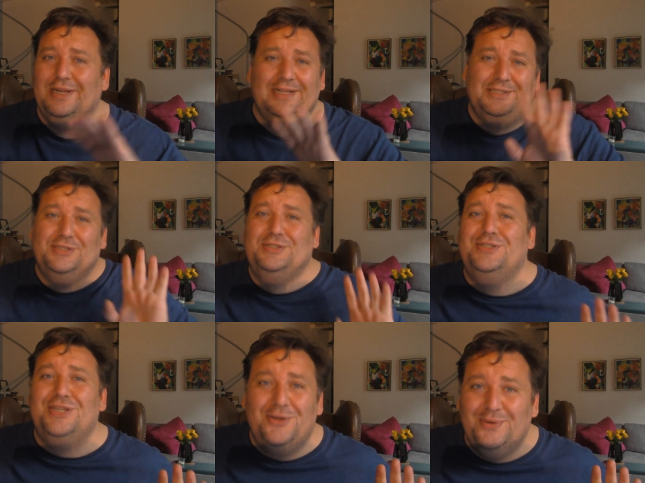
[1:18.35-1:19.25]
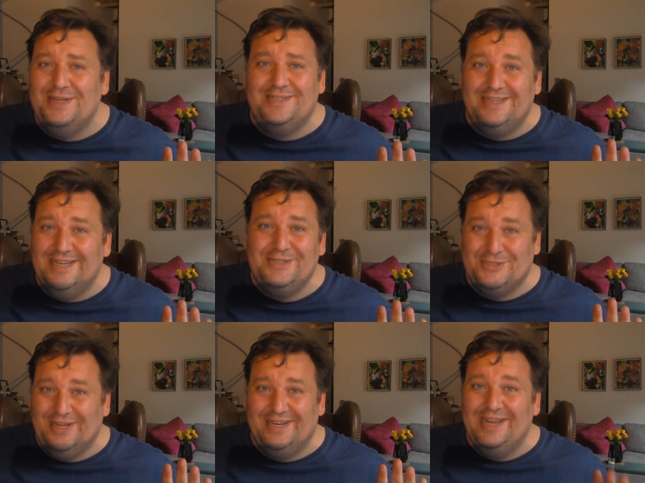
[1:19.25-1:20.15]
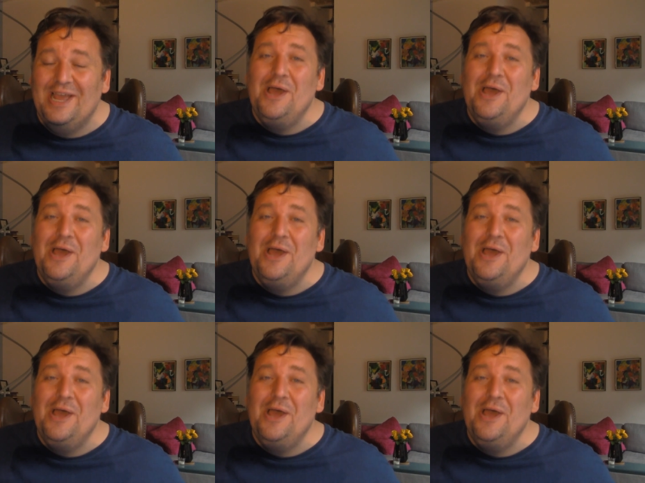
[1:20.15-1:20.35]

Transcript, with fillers: Like it's just so Indonesian.